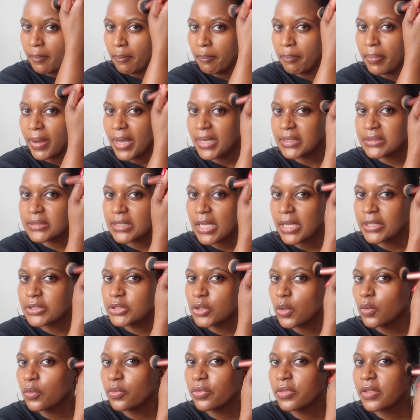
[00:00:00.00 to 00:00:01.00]
but I
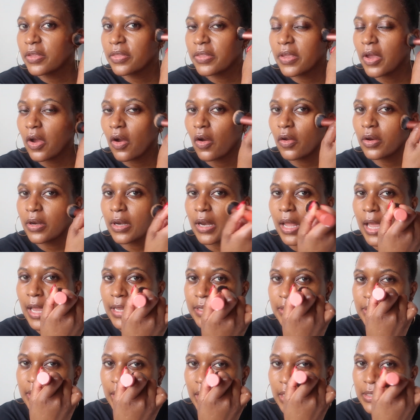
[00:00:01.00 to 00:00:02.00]
don't think they're
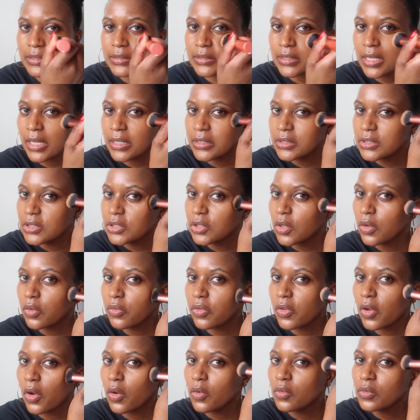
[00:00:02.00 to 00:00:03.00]
online yet, and so
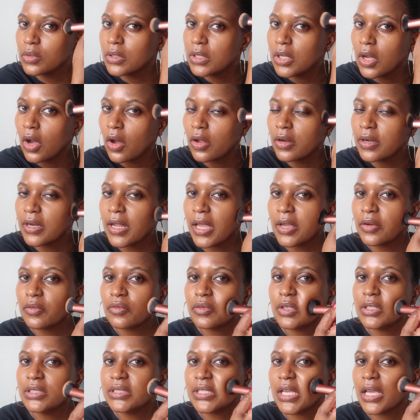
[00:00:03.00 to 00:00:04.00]
the only online
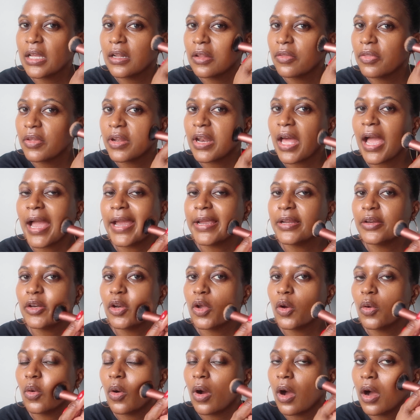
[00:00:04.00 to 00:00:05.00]
retailer that I
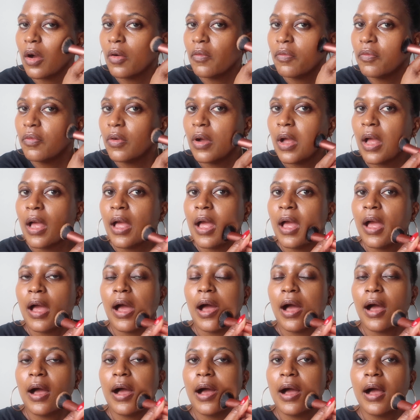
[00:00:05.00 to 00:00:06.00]
know of,
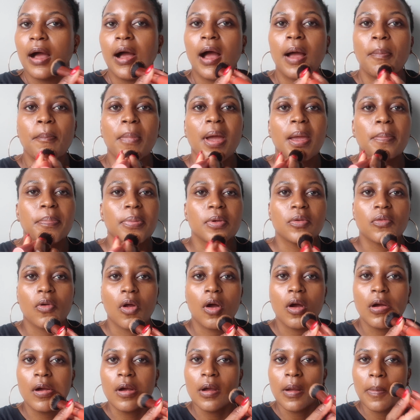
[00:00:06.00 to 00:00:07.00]
I might be
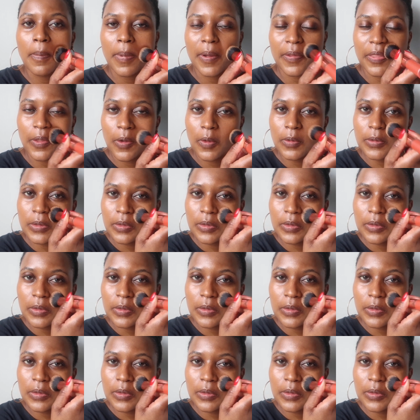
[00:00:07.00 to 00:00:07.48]
wrong, but the